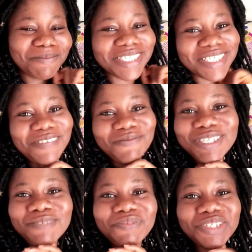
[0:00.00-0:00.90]
please give
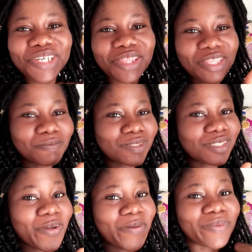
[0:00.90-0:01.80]
this video a
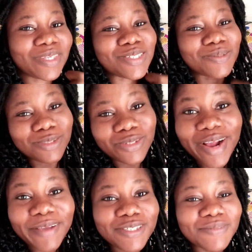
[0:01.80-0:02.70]
thumbs up and
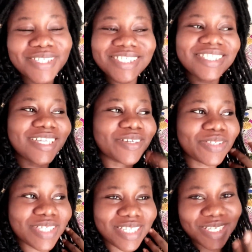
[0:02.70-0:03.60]
subscribe to my
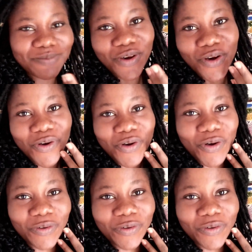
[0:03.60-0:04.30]
channel to see more